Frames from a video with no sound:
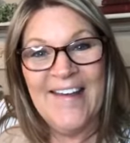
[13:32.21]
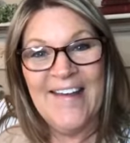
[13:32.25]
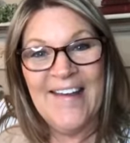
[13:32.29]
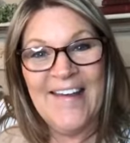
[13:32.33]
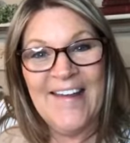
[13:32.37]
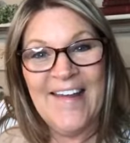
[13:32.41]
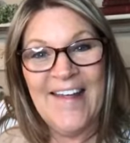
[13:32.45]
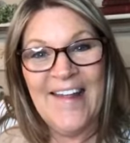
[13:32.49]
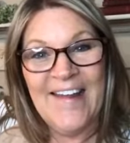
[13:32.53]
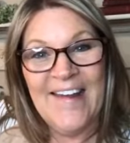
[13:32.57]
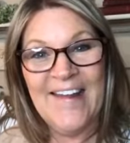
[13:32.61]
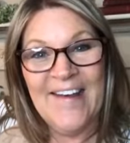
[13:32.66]

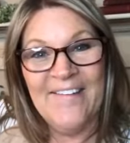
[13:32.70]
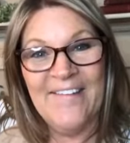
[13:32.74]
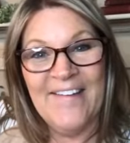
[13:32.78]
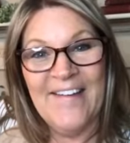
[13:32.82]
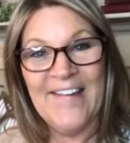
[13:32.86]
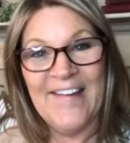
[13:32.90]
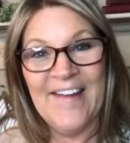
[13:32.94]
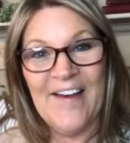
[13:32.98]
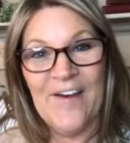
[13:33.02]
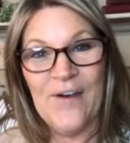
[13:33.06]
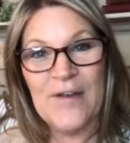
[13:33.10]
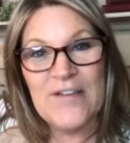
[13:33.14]
Hello,
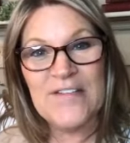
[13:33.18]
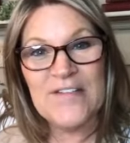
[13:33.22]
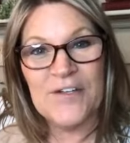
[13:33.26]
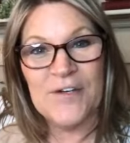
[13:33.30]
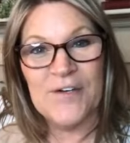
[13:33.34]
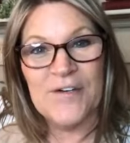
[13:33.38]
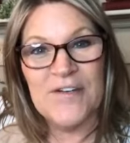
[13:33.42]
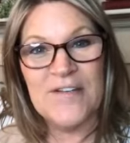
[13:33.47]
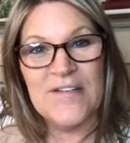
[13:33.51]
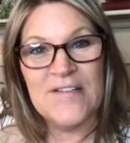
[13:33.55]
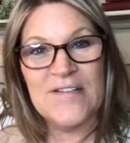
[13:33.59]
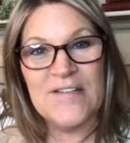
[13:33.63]
hello. I
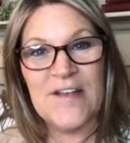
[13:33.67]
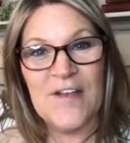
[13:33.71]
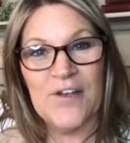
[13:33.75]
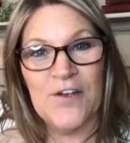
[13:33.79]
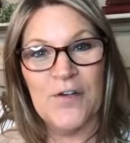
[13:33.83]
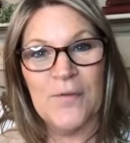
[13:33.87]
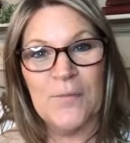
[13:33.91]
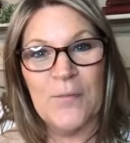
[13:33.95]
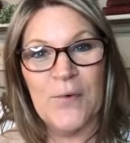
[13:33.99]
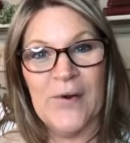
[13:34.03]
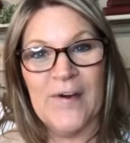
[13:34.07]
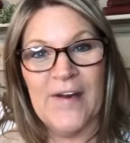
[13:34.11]
started to say
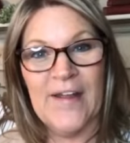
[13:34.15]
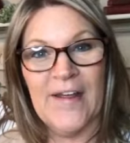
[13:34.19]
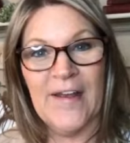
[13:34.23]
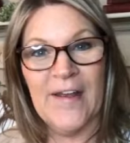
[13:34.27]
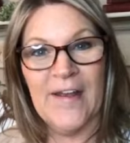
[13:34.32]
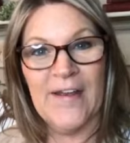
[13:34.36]
good morning.